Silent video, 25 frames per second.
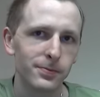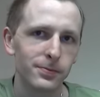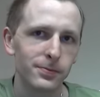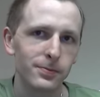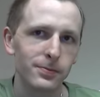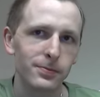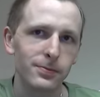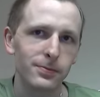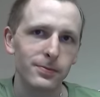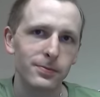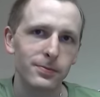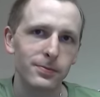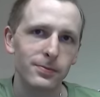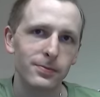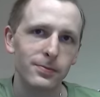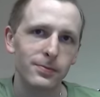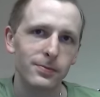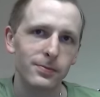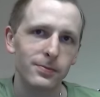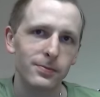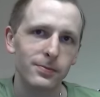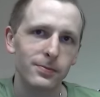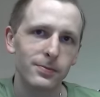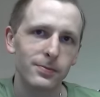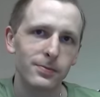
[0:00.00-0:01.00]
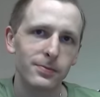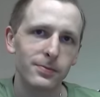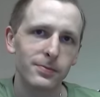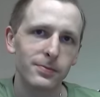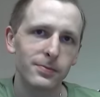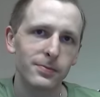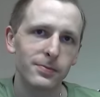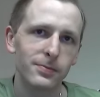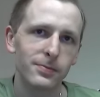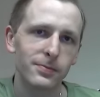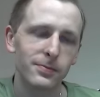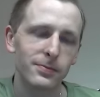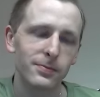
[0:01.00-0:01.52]

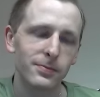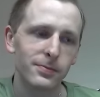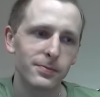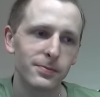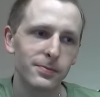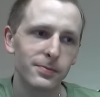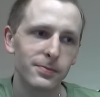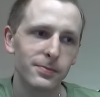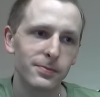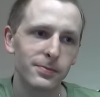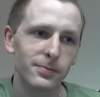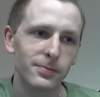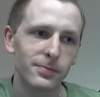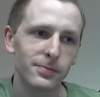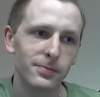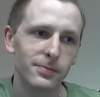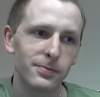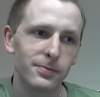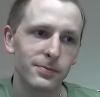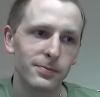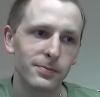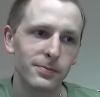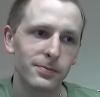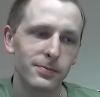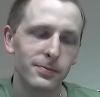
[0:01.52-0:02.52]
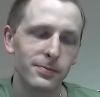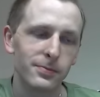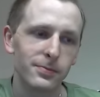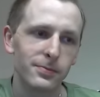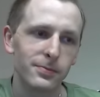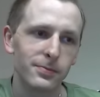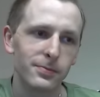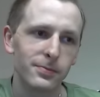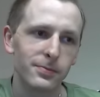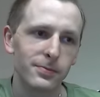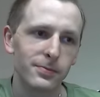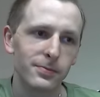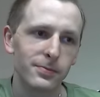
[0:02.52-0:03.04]

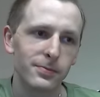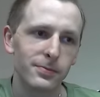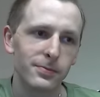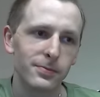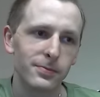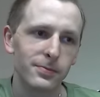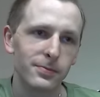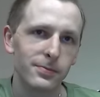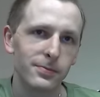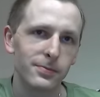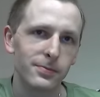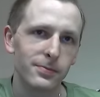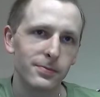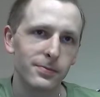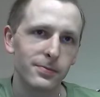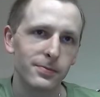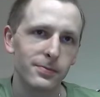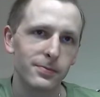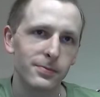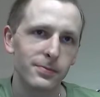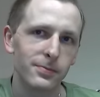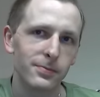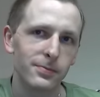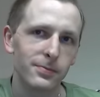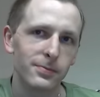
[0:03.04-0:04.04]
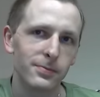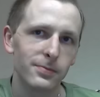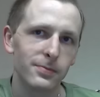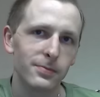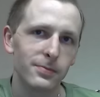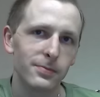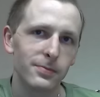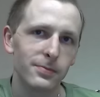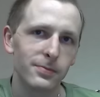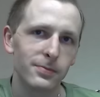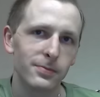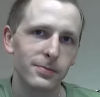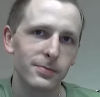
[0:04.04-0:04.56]

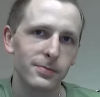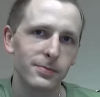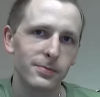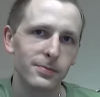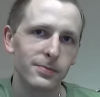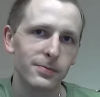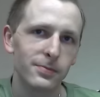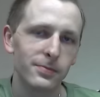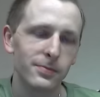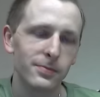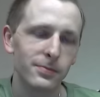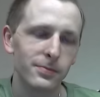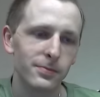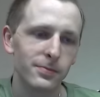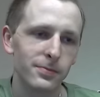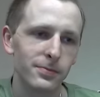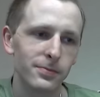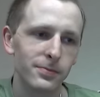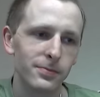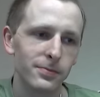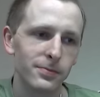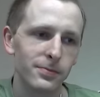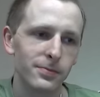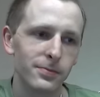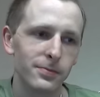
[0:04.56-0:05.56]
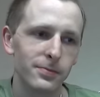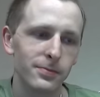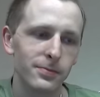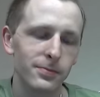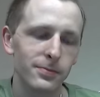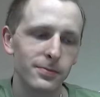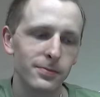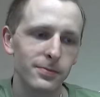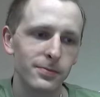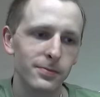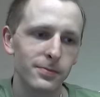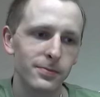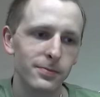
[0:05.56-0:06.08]

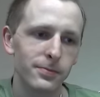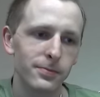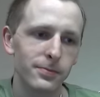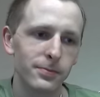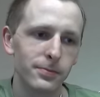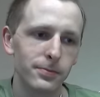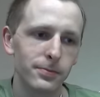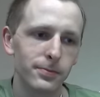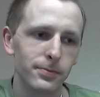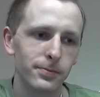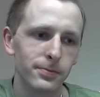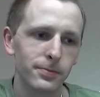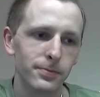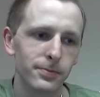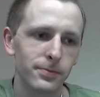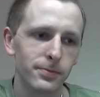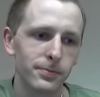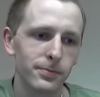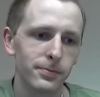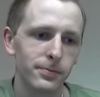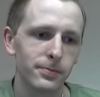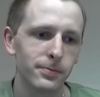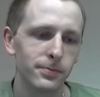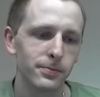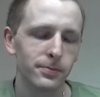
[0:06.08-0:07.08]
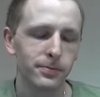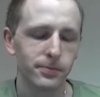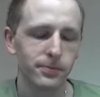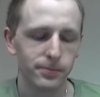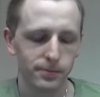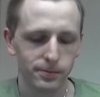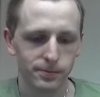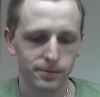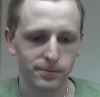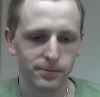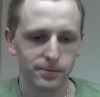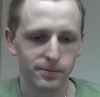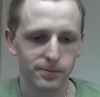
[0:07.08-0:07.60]

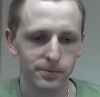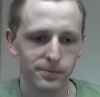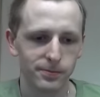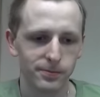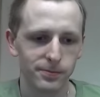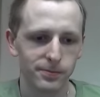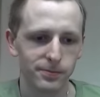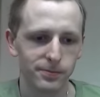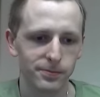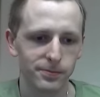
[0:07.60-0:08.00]
(silent)